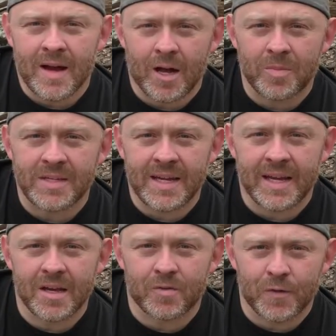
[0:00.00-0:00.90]
I'll be
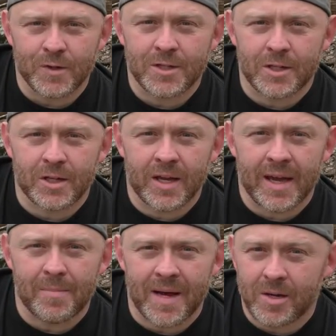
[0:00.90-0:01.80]
taking a first look
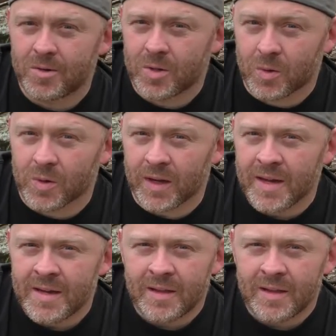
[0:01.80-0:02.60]
at my new toy,